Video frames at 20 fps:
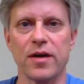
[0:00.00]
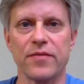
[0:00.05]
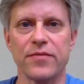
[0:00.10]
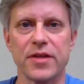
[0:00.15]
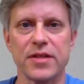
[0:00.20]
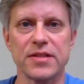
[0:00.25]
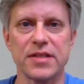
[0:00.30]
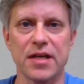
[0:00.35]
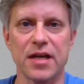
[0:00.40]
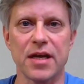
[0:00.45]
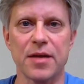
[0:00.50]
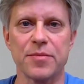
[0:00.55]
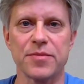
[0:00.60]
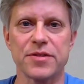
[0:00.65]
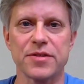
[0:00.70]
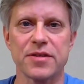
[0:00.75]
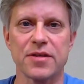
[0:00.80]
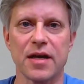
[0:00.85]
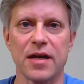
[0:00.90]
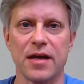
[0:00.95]
one of the
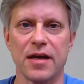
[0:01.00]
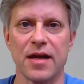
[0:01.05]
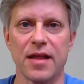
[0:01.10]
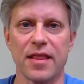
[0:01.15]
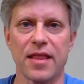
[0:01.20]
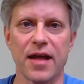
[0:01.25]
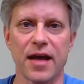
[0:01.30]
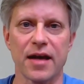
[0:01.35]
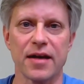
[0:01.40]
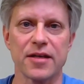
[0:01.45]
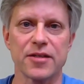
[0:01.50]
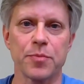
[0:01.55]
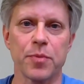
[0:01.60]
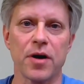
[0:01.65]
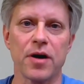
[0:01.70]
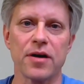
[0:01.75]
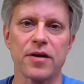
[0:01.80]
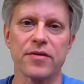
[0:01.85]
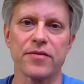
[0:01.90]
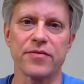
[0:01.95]
teams that is
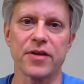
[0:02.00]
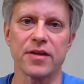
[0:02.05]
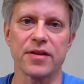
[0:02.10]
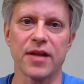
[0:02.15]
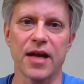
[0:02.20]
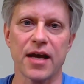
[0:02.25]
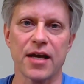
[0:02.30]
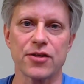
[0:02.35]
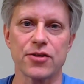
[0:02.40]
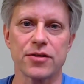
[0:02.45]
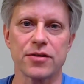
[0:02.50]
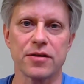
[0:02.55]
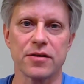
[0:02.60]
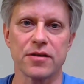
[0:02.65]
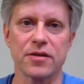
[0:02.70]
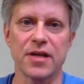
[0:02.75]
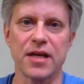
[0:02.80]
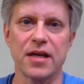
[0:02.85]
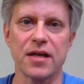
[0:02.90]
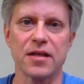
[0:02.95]
part of the
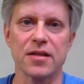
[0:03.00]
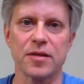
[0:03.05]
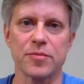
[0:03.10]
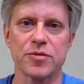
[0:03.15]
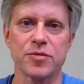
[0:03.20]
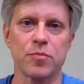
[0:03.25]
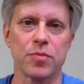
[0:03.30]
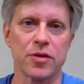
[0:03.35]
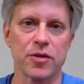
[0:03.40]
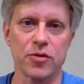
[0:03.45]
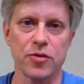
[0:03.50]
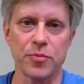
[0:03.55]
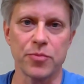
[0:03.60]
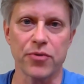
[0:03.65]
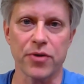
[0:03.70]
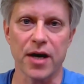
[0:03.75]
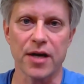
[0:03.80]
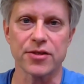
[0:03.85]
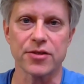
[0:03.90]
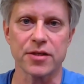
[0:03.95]
National Eclipse
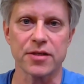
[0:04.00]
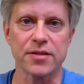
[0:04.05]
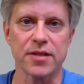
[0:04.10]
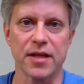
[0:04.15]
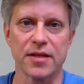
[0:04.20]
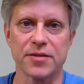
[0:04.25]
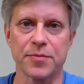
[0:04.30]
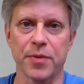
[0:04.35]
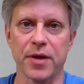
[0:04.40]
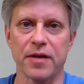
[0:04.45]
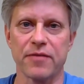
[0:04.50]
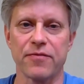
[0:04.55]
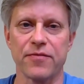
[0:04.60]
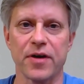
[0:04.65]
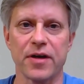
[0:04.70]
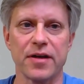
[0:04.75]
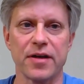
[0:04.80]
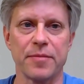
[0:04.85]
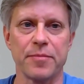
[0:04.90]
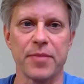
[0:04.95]
Balloon Project that's being
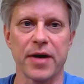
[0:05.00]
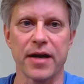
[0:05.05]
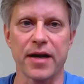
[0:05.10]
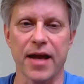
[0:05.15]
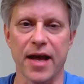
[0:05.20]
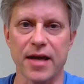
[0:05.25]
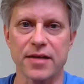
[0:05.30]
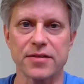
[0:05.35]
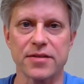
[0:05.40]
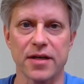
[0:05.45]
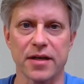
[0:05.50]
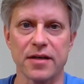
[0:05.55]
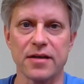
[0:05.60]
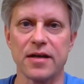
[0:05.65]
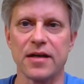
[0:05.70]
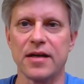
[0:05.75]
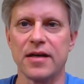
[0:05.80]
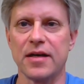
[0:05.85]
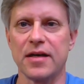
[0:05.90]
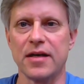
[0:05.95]
funded by
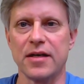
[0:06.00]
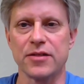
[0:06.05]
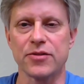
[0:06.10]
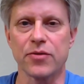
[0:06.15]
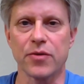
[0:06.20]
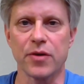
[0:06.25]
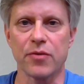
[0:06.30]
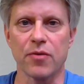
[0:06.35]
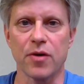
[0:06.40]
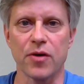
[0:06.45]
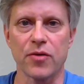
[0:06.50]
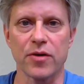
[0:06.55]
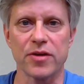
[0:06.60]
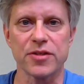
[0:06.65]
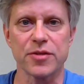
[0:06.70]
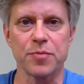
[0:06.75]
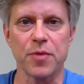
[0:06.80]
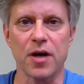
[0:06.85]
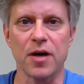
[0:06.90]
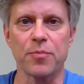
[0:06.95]
NASA. So we
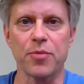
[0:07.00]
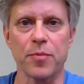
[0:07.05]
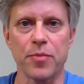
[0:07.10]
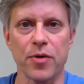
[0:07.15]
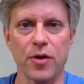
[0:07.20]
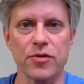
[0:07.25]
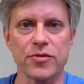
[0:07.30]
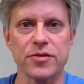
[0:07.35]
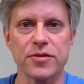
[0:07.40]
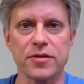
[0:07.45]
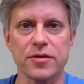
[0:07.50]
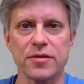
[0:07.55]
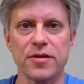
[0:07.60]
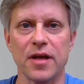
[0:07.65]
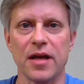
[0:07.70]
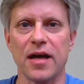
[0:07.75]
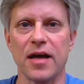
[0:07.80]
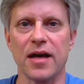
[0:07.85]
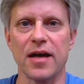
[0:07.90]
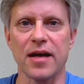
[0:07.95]
wrote a small
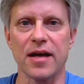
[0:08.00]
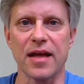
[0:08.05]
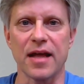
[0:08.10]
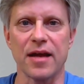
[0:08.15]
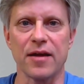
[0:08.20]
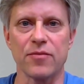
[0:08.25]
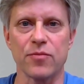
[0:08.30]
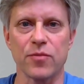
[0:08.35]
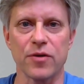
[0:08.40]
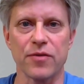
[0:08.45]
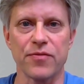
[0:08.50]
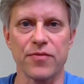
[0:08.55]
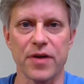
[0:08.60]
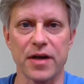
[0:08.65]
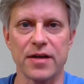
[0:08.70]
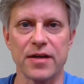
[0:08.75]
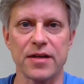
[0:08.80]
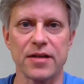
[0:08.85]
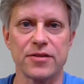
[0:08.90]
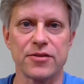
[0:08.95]
proposal uh, and we're
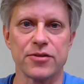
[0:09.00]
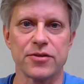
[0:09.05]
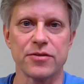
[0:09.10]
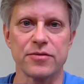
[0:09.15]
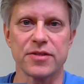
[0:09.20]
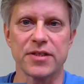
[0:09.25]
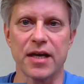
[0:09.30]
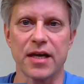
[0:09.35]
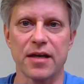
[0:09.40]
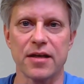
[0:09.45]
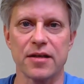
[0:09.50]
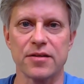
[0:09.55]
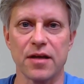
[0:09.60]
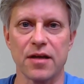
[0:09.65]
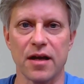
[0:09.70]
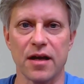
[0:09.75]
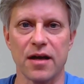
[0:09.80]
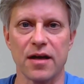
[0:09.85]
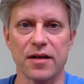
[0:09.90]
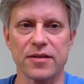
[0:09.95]
funded to take a
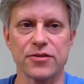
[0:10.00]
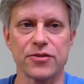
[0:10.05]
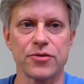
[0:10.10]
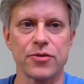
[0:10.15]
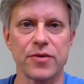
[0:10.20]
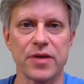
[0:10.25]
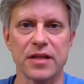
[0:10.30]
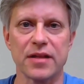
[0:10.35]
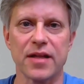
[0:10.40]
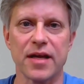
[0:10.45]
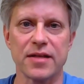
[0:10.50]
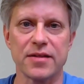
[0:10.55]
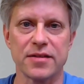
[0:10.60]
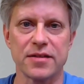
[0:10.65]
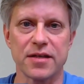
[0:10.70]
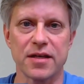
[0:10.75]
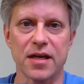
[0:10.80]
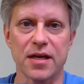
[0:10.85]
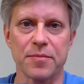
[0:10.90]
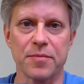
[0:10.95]
uh, student
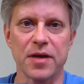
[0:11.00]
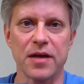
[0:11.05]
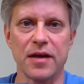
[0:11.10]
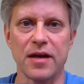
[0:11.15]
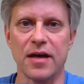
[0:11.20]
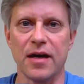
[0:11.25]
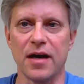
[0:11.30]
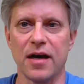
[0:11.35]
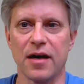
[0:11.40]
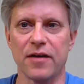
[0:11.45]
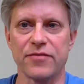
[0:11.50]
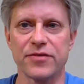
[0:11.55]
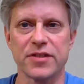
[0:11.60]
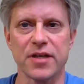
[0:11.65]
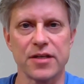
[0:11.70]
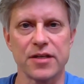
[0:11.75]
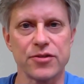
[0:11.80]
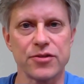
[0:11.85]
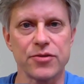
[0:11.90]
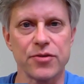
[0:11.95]
led team of
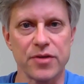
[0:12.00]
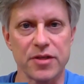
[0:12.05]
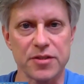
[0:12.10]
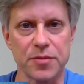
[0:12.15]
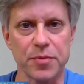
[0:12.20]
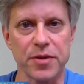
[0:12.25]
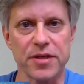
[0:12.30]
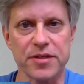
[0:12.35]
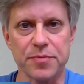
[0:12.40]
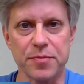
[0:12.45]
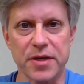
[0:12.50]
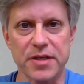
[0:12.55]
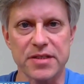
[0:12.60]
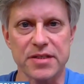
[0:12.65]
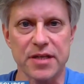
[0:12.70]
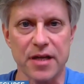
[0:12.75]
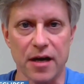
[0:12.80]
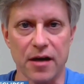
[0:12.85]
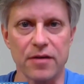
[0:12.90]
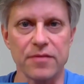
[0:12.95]
10 students plus
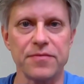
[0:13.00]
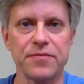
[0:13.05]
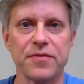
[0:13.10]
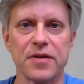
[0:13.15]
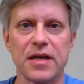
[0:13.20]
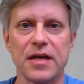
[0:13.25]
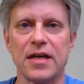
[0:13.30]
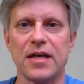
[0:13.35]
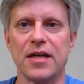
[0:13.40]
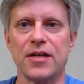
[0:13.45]
myself